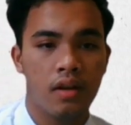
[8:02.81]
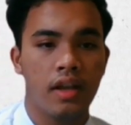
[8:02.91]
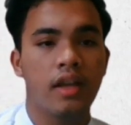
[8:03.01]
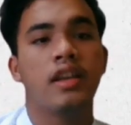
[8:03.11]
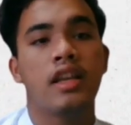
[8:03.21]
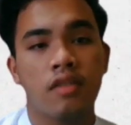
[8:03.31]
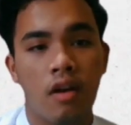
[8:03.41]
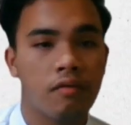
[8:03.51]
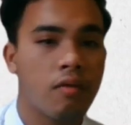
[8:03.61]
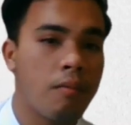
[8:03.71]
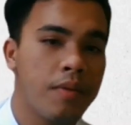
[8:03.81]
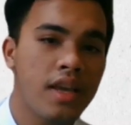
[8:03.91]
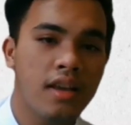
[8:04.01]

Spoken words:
That's all from me.